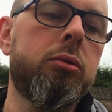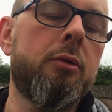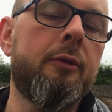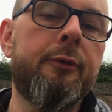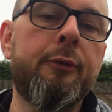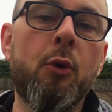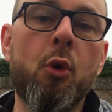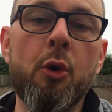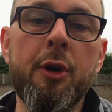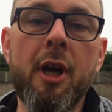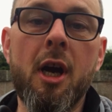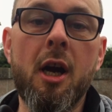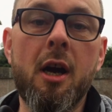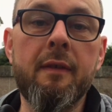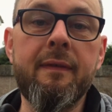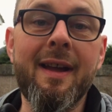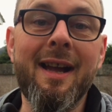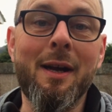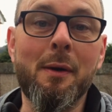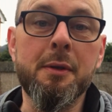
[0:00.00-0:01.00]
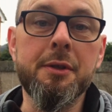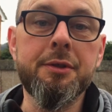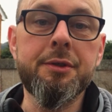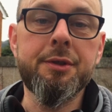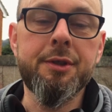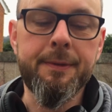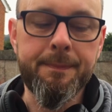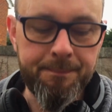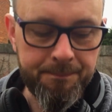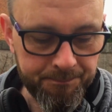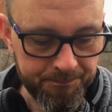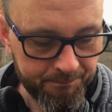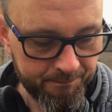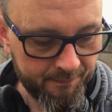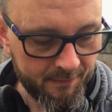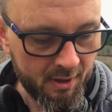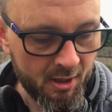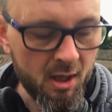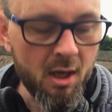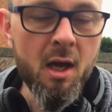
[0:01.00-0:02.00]
4.5 hours,
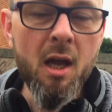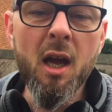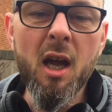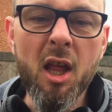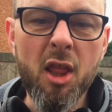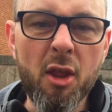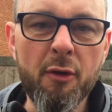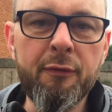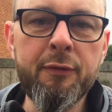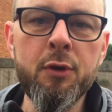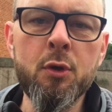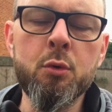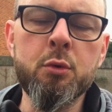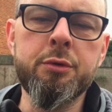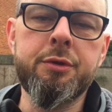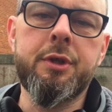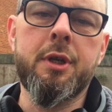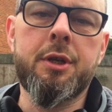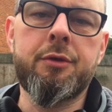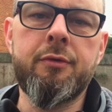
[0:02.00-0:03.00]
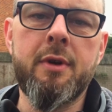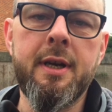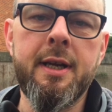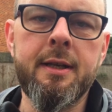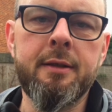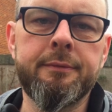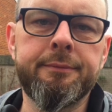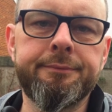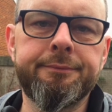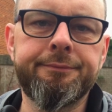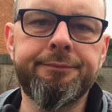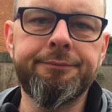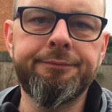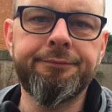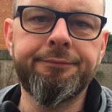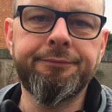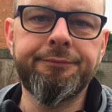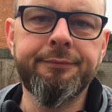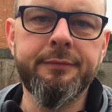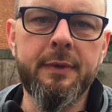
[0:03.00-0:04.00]
and the fuel's just run out.
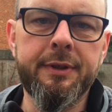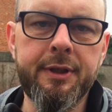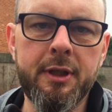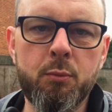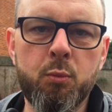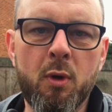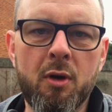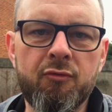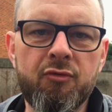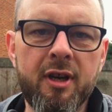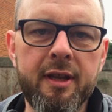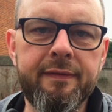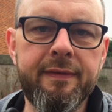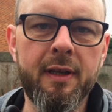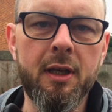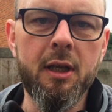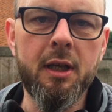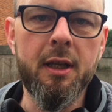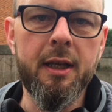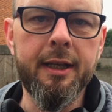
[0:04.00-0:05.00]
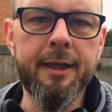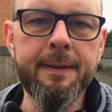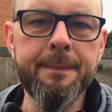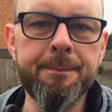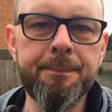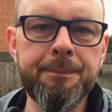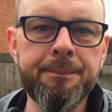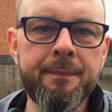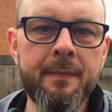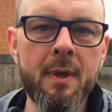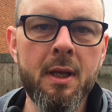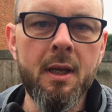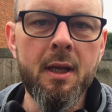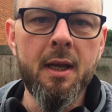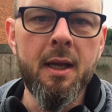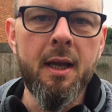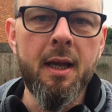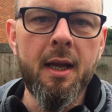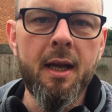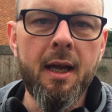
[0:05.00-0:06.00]
Did one refill earlier,
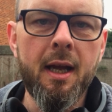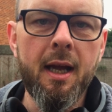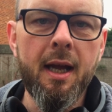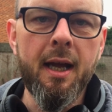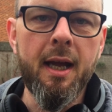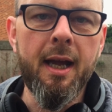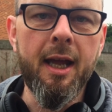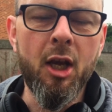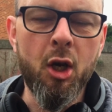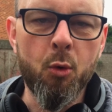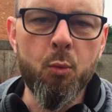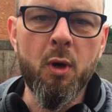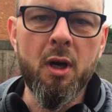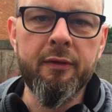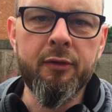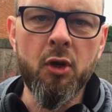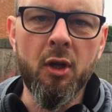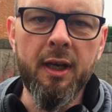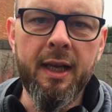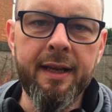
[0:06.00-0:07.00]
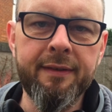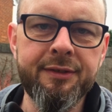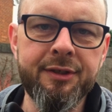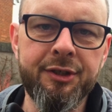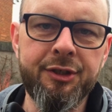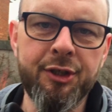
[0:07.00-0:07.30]
and look what I've got left to